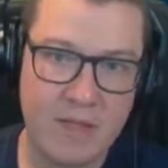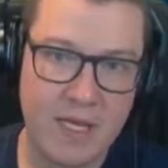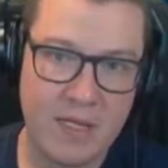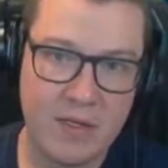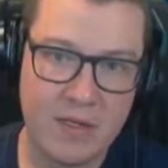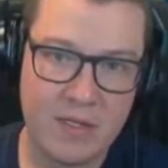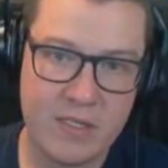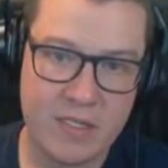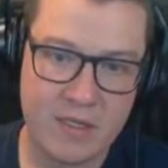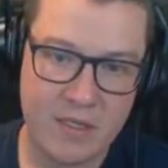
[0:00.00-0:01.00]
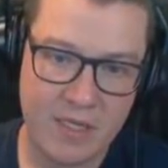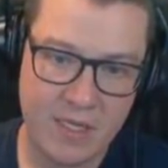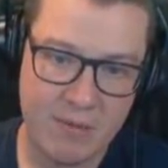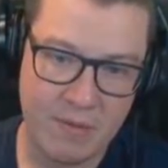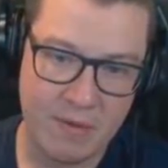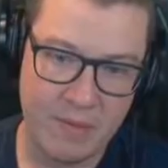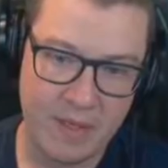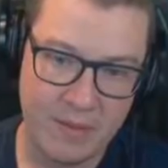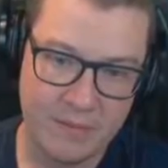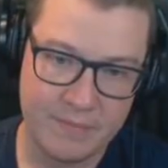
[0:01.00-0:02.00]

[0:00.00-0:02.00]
that look good? I think it probably will.